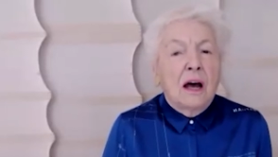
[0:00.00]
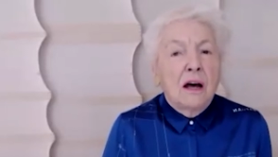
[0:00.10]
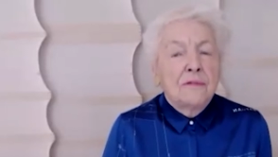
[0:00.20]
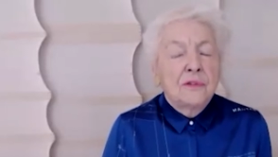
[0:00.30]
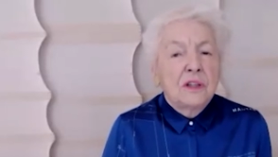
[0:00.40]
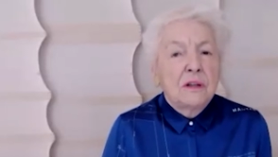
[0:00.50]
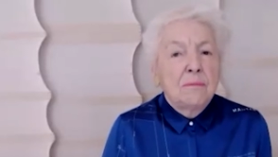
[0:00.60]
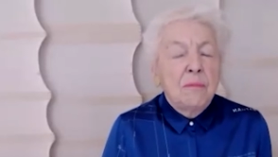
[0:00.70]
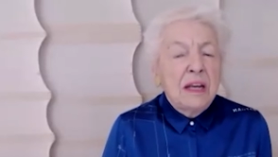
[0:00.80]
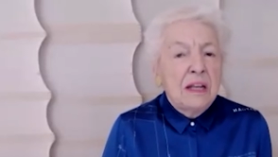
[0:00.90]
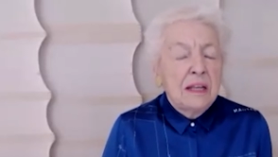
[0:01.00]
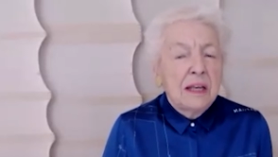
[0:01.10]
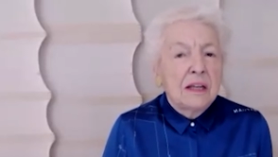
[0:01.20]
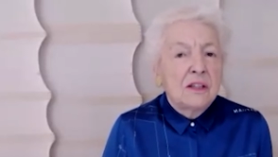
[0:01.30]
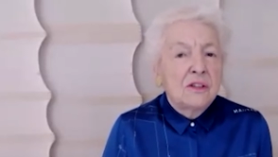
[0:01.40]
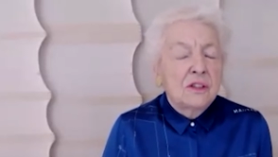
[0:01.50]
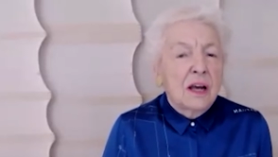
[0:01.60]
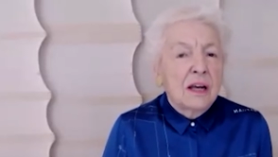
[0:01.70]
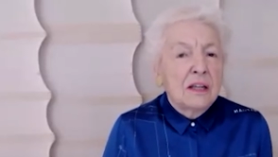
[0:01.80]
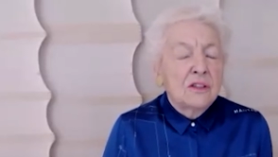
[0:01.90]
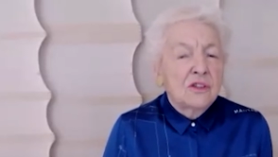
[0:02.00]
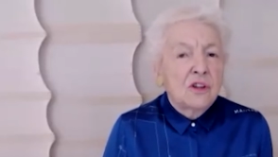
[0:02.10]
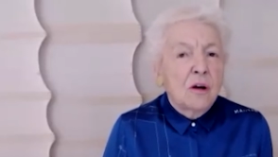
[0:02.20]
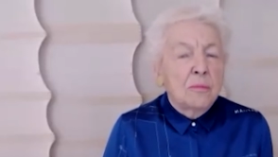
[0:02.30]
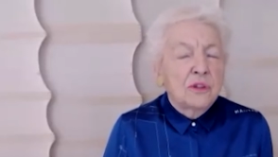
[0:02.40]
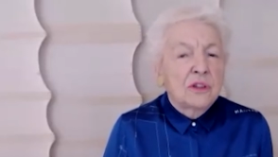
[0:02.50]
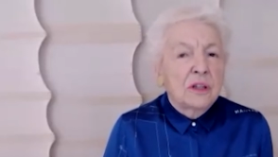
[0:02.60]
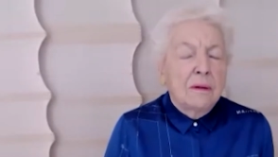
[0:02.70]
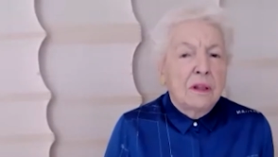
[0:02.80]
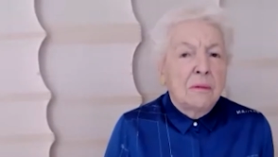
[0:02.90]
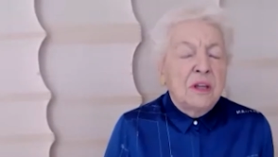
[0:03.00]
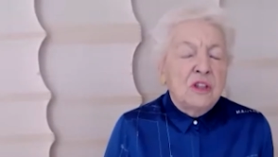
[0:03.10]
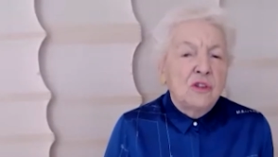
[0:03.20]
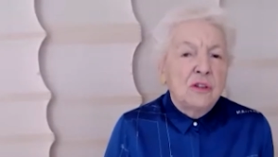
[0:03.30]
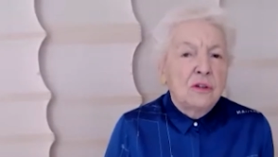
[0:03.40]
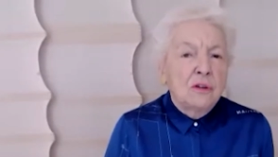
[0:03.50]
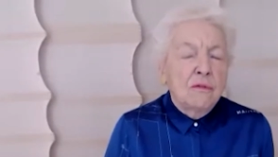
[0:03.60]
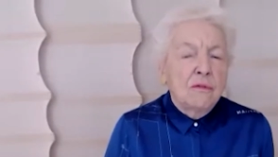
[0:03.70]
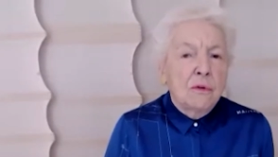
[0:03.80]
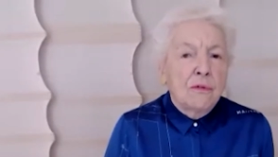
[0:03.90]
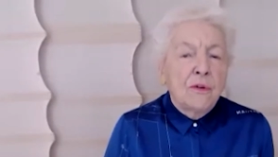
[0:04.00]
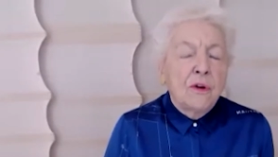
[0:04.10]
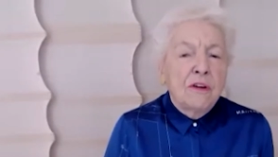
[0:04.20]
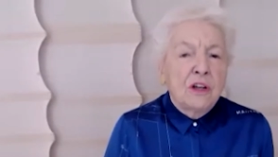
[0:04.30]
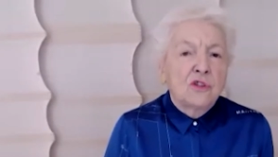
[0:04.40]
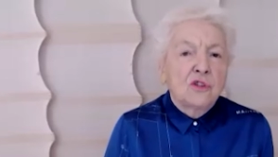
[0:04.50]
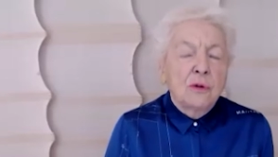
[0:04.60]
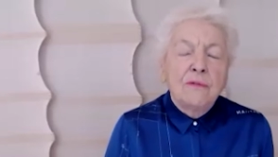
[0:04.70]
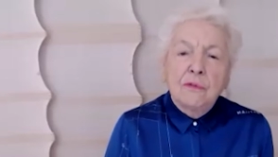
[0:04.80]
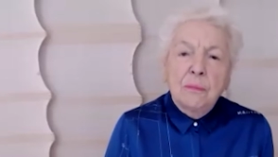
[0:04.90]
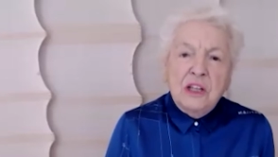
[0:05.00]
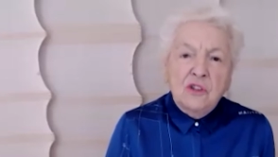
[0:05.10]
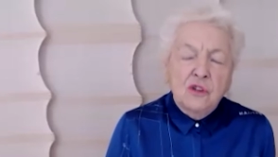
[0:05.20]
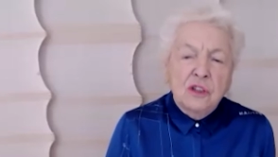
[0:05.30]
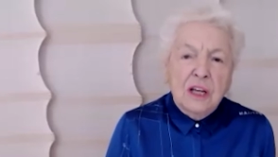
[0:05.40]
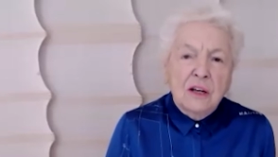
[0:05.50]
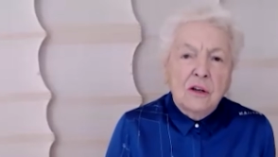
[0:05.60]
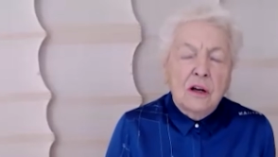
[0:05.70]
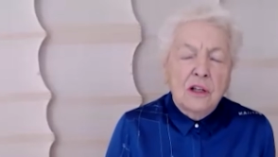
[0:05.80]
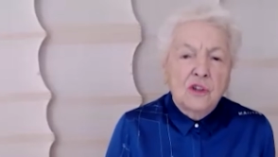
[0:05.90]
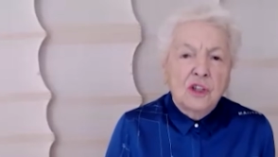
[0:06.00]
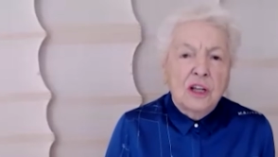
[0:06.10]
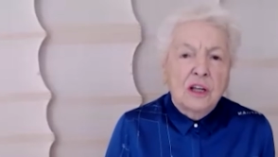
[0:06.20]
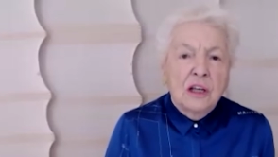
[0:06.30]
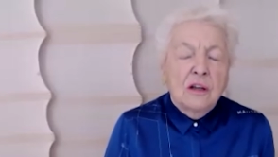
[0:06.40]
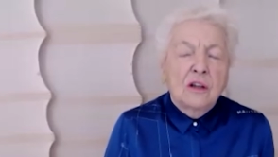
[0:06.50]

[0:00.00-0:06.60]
After many years, I stopped the mission referring to information technology